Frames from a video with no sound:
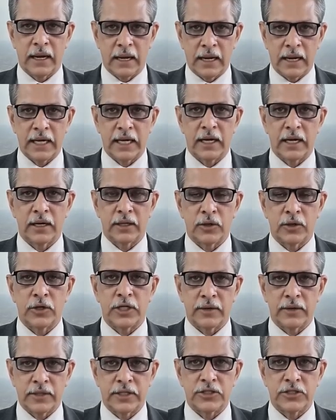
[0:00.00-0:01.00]
Here, you're
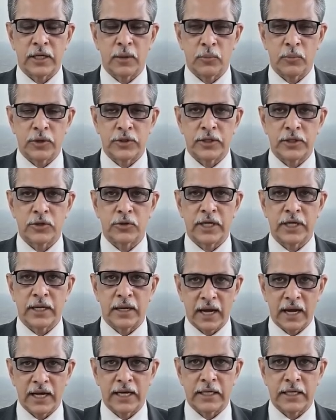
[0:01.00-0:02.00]
giving someone the green
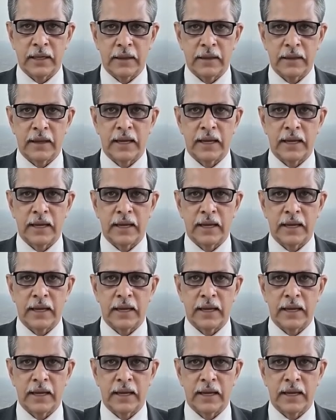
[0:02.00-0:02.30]
light.